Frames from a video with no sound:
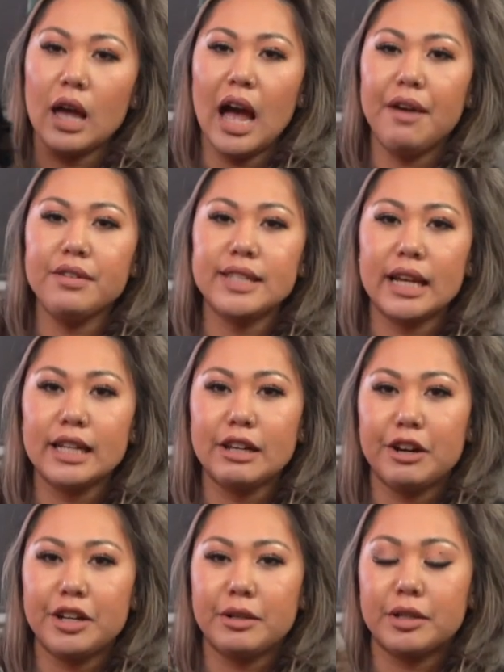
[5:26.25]
I have a
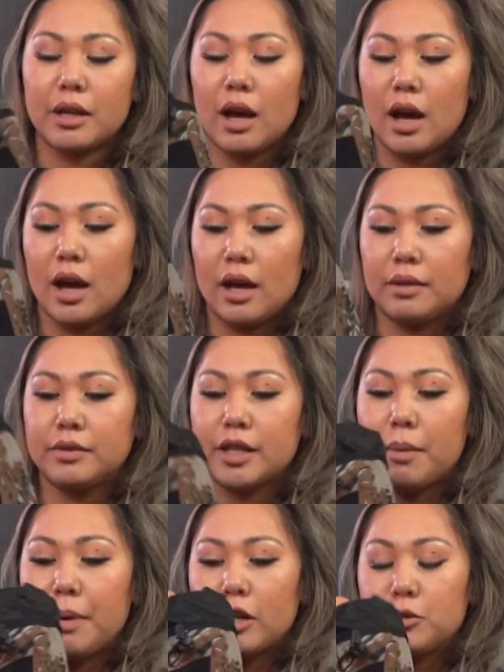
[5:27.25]
secondary
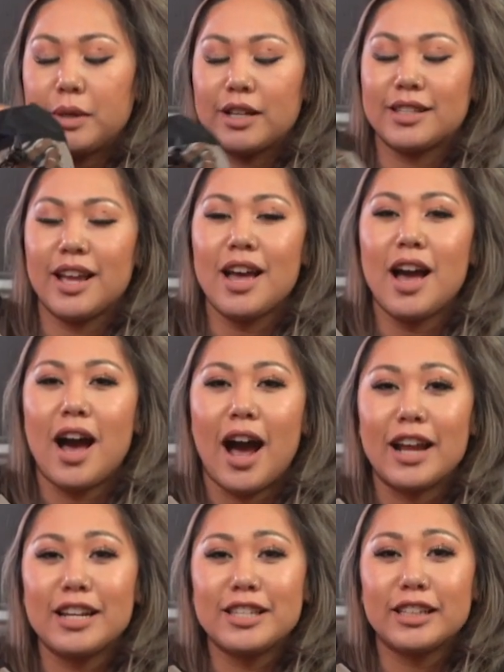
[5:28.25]
dump pouch because
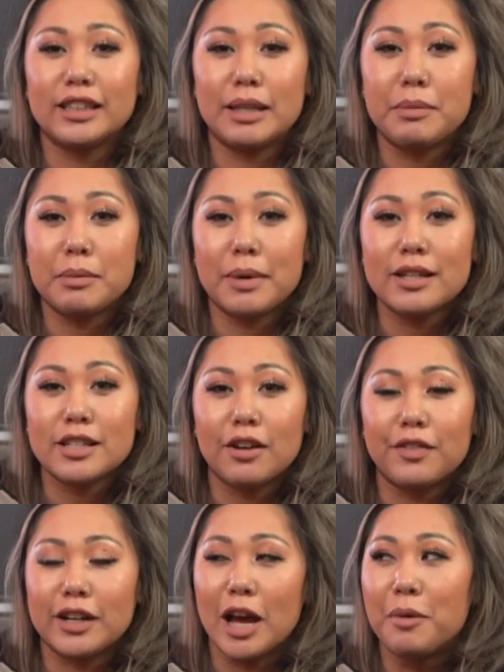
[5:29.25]
I need to limit
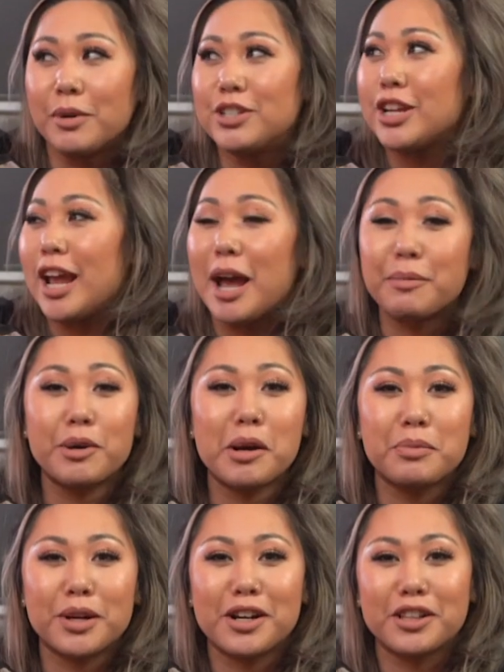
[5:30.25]
myself on how much ammo I
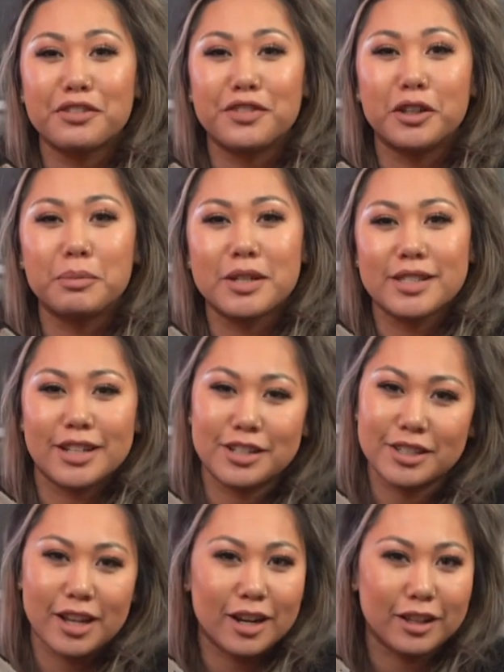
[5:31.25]
bring on the field because I
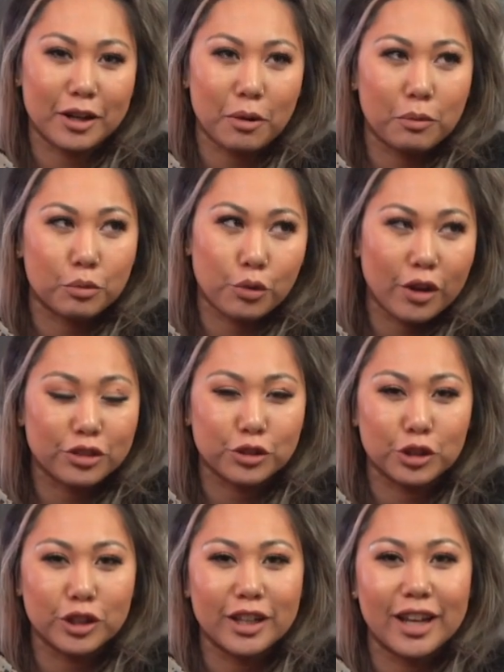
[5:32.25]
just kind of like run
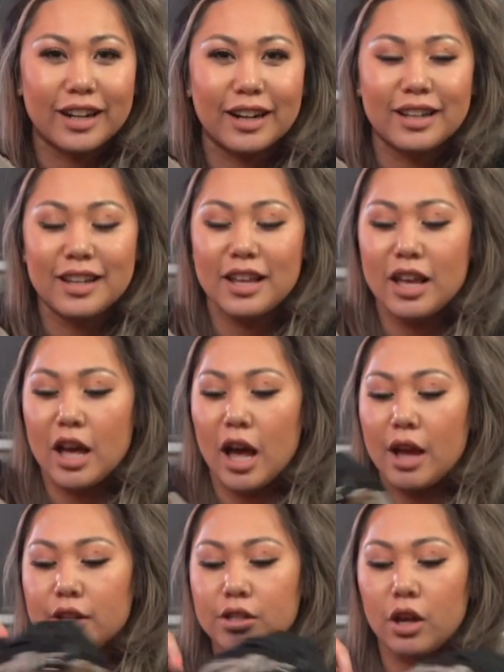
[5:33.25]
through it, and
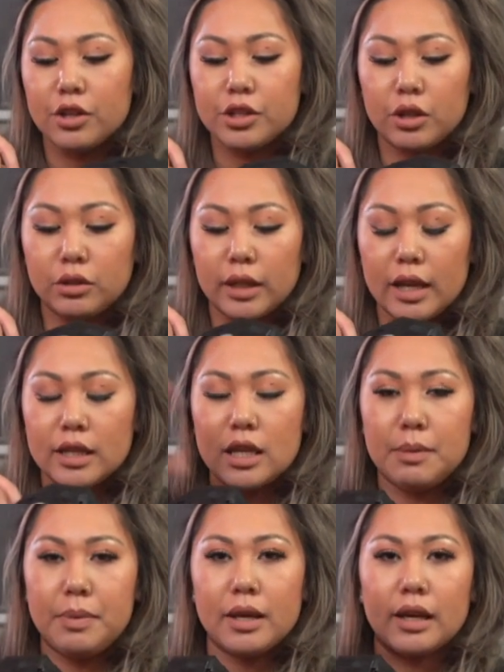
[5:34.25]
I just also like
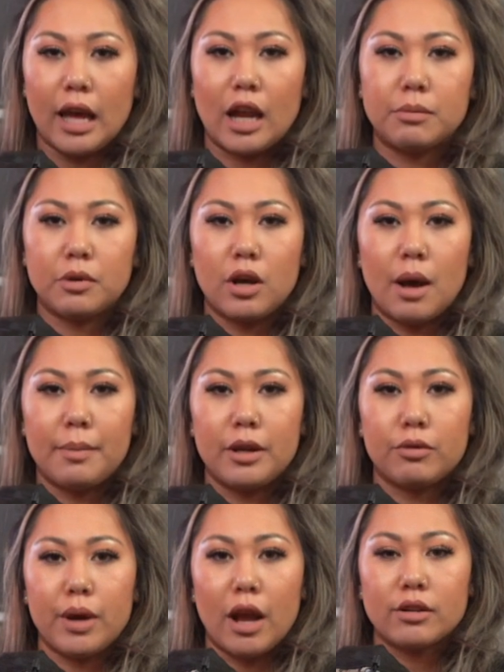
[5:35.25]
keeping accountable how
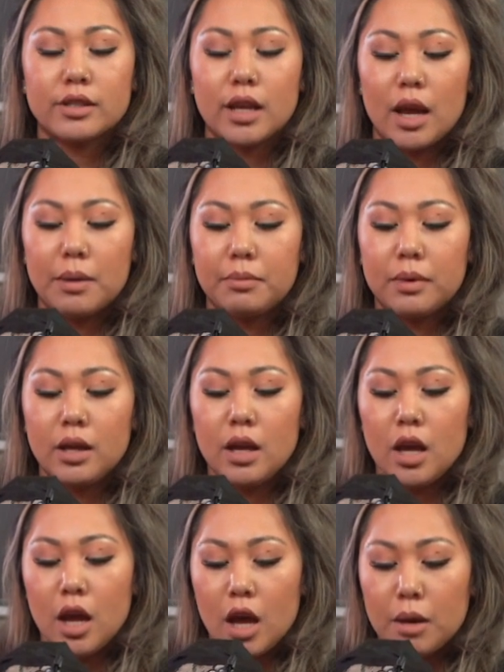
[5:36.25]
many rounds
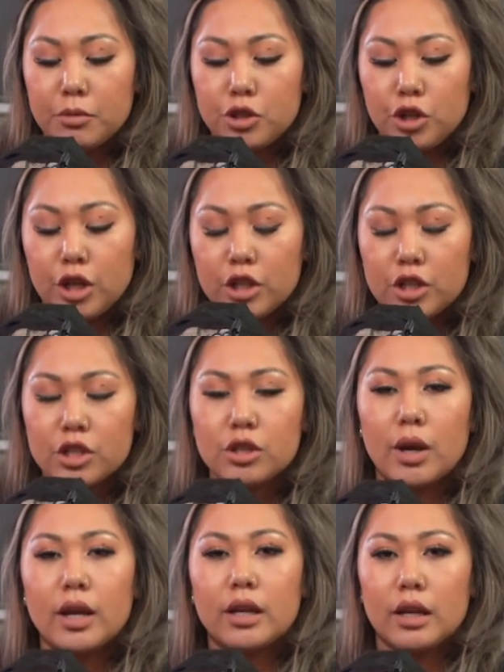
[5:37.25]
I'm shooting, just
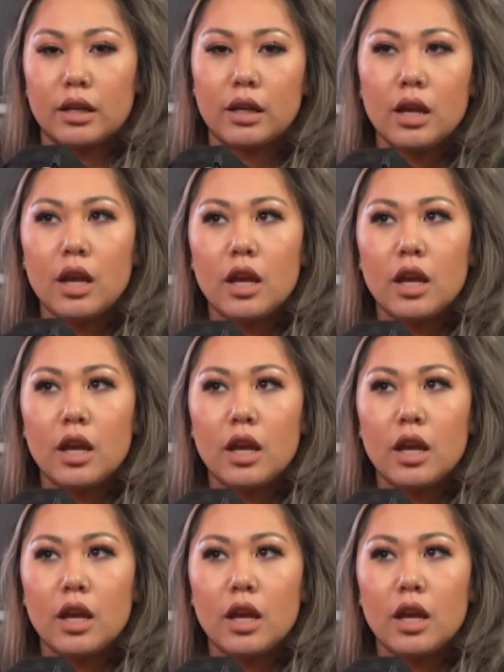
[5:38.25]
so I can